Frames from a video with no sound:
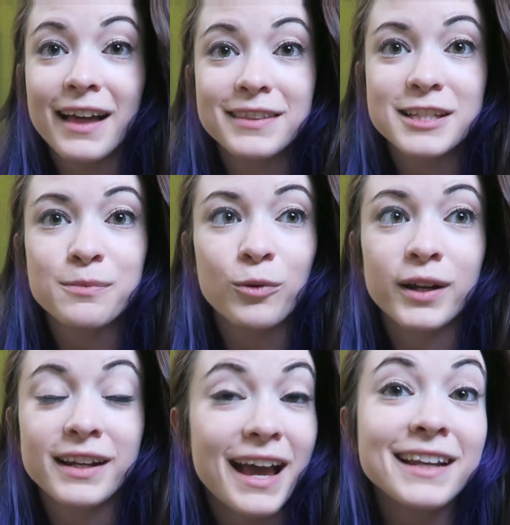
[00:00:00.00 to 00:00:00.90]
at this
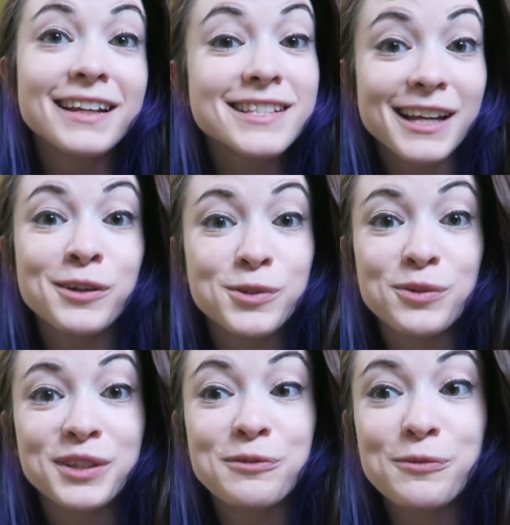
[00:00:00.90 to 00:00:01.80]
point. And yes, I know it's
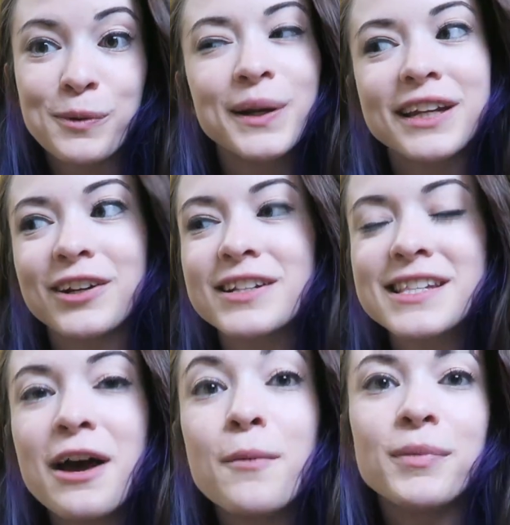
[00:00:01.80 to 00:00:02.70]
only 4
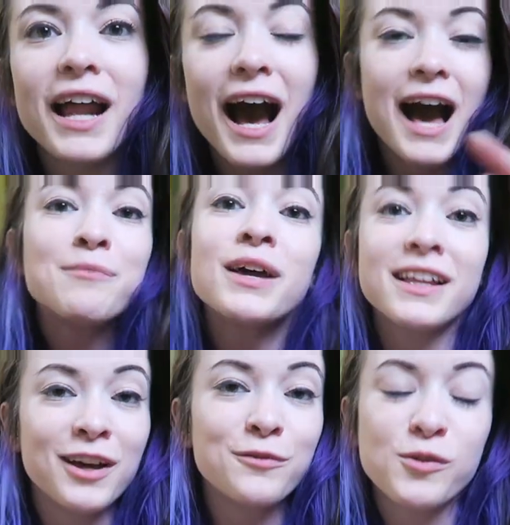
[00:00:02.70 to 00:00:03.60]
years, but I'm
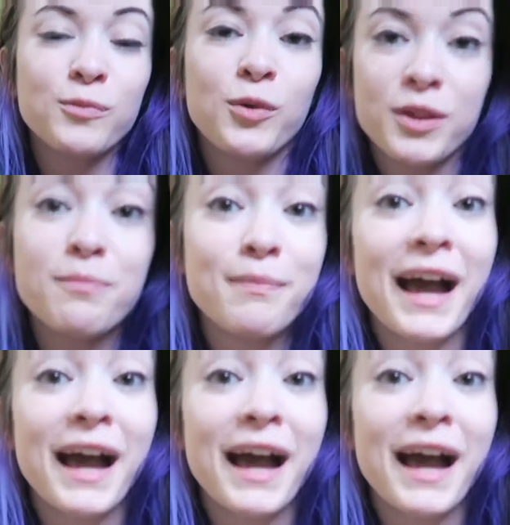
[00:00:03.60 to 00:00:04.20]
not comfortable with